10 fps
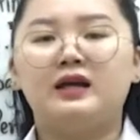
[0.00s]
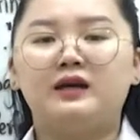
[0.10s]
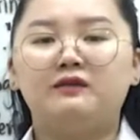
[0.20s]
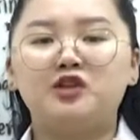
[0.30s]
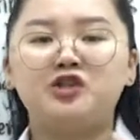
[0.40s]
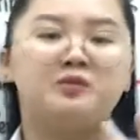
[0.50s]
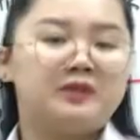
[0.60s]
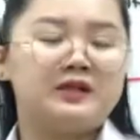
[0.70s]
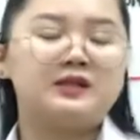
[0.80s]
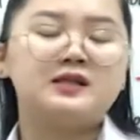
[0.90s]
Which
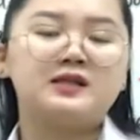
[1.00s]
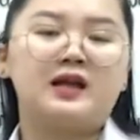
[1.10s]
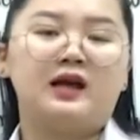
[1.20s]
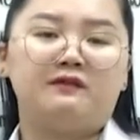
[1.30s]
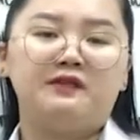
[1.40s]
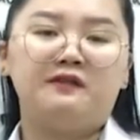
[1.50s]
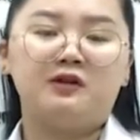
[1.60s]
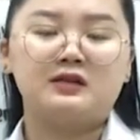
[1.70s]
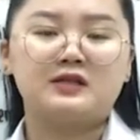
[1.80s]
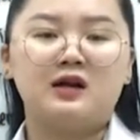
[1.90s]
means that we
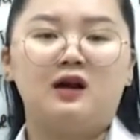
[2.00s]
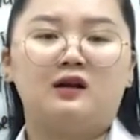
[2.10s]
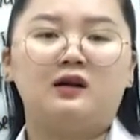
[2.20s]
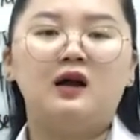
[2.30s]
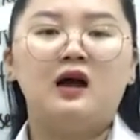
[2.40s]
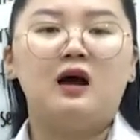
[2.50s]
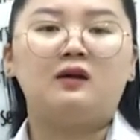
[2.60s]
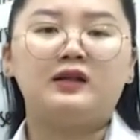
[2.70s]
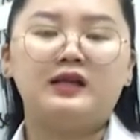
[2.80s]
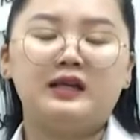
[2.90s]
focus on
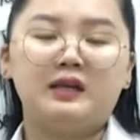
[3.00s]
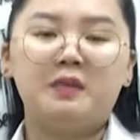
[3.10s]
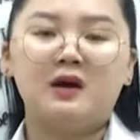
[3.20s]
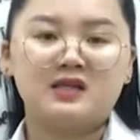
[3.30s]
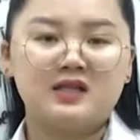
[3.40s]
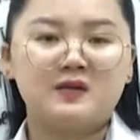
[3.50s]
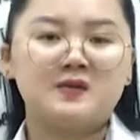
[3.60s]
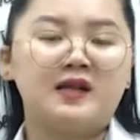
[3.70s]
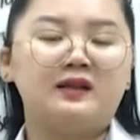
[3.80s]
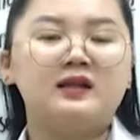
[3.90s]
only the positive
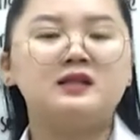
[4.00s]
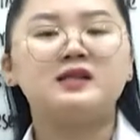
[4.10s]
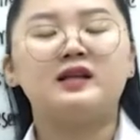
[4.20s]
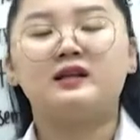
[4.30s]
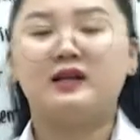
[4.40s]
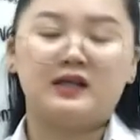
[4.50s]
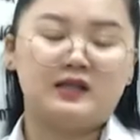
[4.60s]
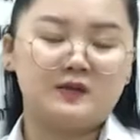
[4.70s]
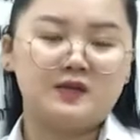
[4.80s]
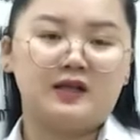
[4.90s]
sentence and the
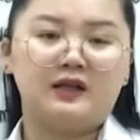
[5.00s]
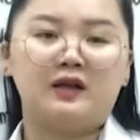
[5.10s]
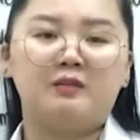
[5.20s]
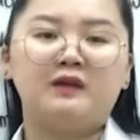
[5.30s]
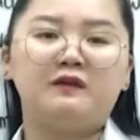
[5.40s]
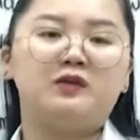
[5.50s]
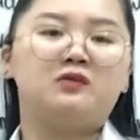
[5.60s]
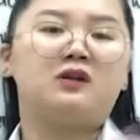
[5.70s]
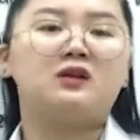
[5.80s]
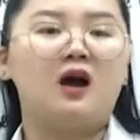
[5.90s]
negative sentence, but we do
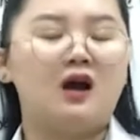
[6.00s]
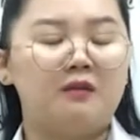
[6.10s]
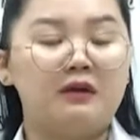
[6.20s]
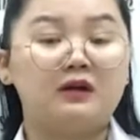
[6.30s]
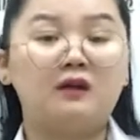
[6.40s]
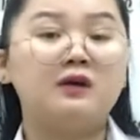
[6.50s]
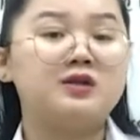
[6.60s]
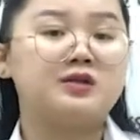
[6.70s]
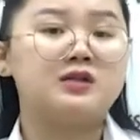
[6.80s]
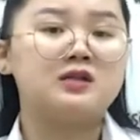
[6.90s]
not talk about
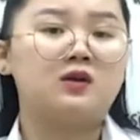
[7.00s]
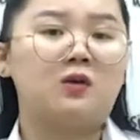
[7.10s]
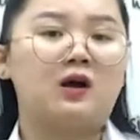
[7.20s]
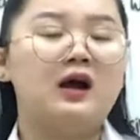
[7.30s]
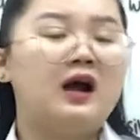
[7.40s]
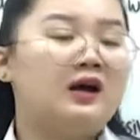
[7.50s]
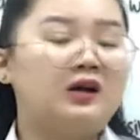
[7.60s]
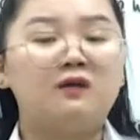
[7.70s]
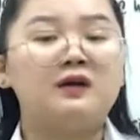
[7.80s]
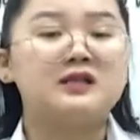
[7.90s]
questions or
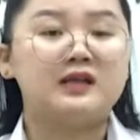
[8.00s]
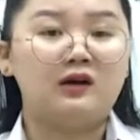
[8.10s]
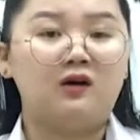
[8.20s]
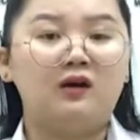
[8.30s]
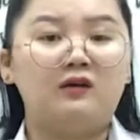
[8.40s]
requests at all.